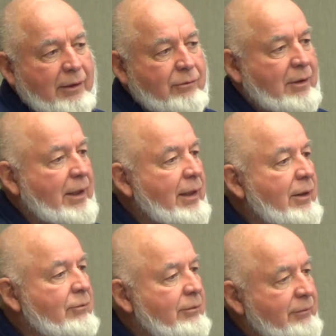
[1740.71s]
our
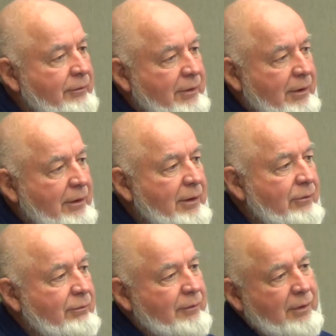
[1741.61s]
house, we've done
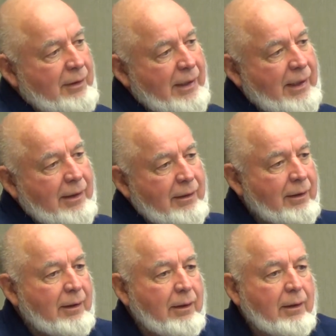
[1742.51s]
this, we've done that.
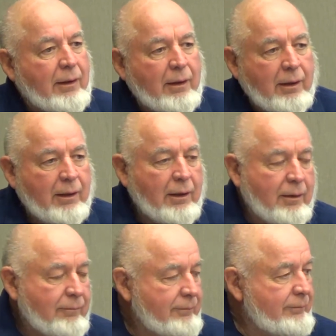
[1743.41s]

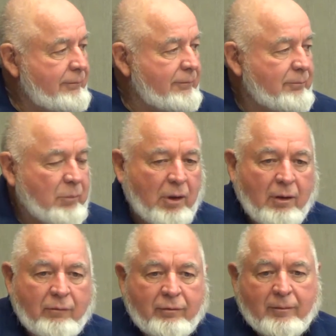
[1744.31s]

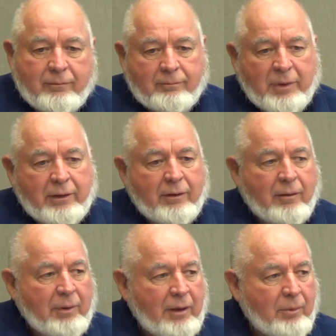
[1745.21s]
Borrowed from Peter
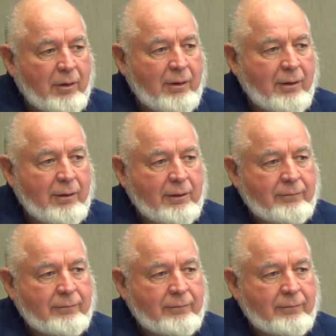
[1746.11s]
to pay Paul, and